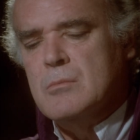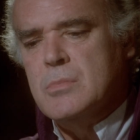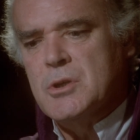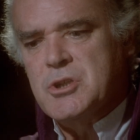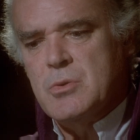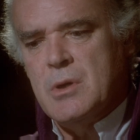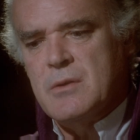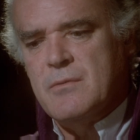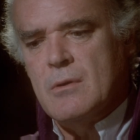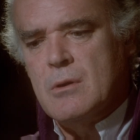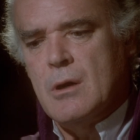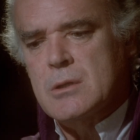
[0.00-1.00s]
But you had
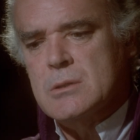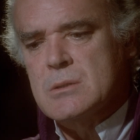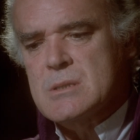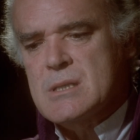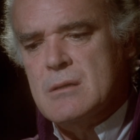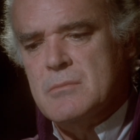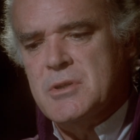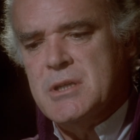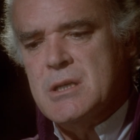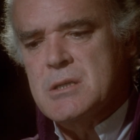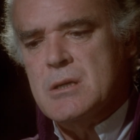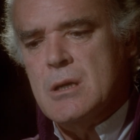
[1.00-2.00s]
forgotten some
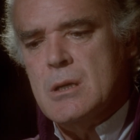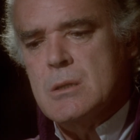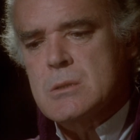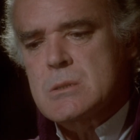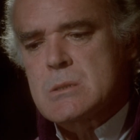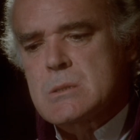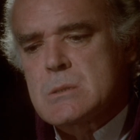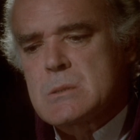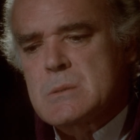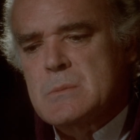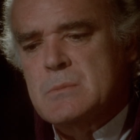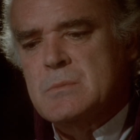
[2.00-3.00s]
details.
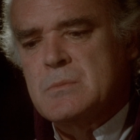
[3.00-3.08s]
Yes.